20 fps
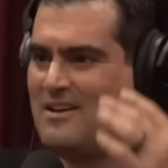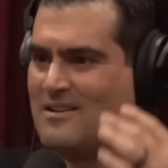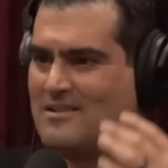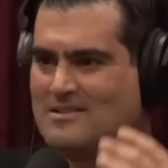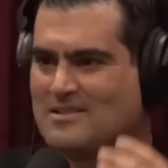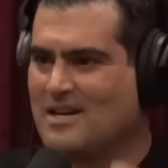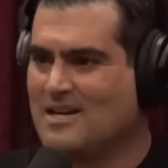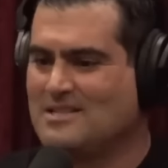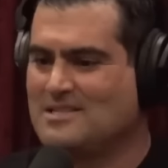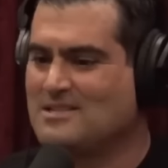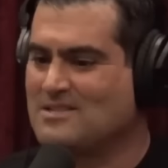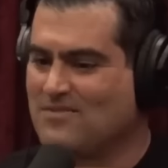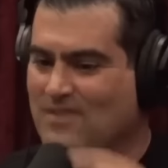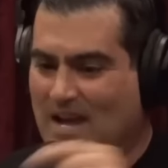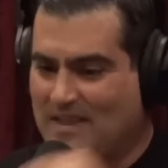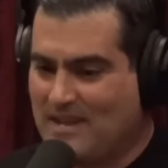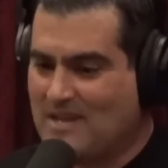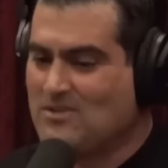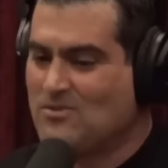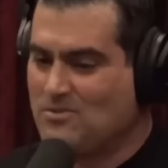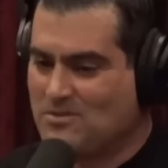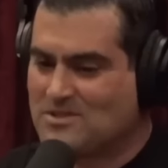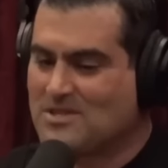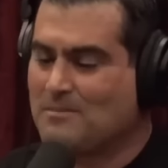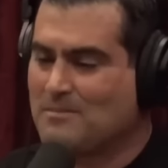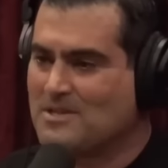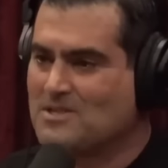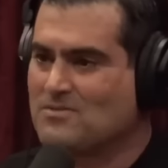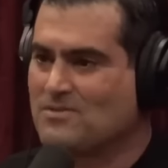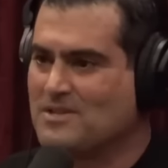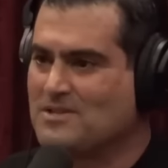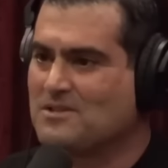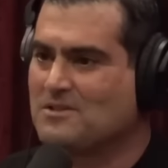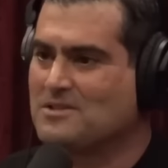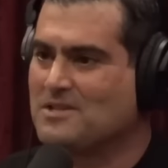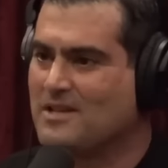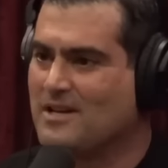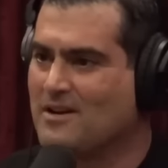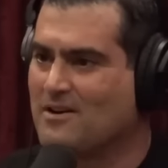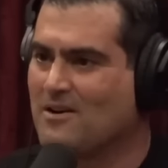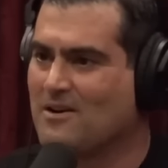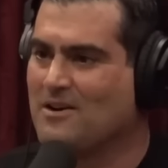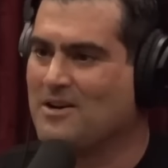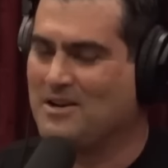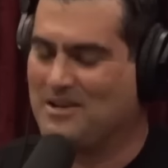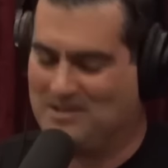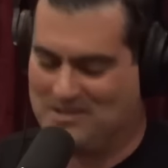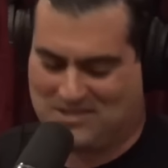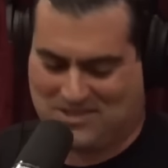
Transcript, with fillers: Science wow. is, and they do some of this research in Antarctica.